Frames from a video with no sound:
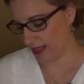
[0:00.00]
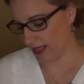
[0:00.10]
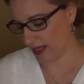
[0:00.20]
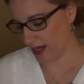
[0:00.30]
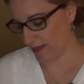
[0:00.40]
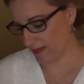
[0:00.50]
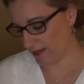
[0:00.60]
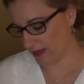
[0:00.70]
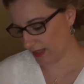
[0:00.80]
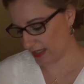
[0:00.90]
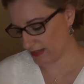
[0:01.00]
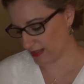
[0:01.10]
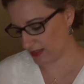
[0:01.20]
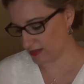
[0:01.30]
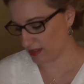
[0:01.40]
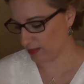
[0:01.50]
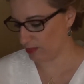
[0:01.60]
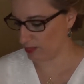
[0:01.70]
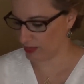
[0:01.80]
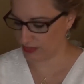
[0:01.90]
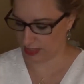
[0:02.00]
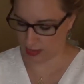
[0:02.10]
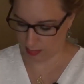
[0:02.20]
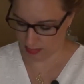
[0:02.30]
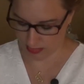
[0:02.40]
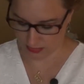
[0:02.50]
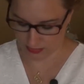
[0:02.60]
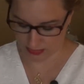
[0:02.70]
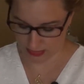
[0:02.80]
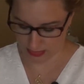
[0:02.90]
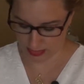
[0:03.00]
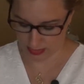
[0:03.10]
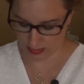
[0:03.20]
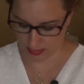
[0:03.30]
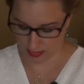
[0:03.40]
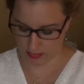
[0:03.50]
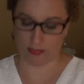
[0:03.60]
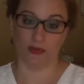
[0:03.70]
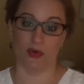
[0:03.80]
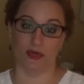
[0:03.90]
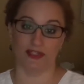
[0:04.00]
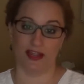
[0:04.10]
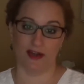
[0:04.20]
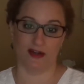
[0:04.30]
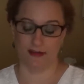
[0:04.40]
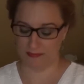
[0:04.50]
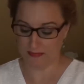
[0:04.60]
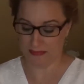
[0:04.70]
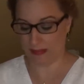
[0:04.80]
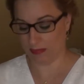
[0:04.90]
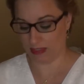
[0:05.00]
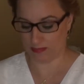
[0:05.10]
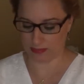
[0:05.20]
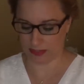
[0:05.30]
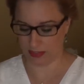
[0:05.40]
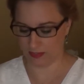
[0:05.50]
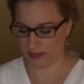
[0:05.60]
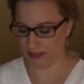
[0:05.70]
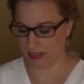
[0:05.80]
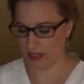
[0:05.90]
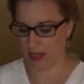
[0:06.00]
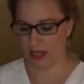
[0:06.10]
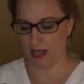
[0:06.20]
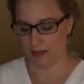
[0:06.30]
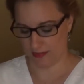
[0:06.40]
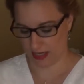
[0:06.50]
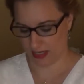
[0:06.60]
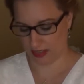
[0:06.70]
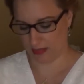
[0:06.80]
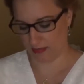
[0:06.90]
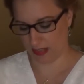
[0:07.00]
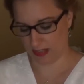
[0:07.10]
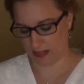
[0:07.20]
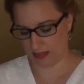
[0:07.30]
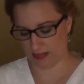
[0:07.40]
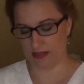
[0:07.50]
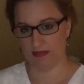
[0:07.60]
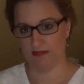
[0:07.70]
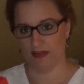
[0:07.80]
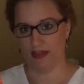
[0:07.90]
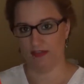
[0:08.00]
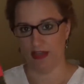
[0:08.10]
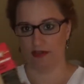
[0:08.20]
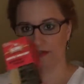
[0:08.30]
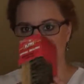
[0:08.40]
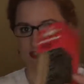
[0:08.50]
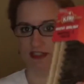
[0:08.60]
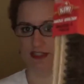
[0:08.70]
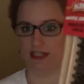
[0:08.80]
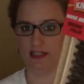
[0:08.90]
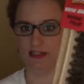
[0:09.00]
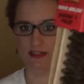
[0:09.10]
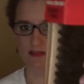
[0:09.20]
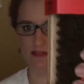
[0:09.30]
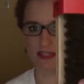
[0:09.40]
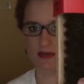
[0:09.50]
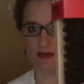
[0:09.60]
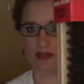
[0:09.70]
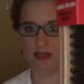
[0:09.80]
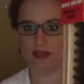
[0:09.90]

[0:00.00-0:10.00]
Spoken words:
and I'm guessing it's like boar's hair bristles. Oh, horsehair. Well, close. And it was $5.50. So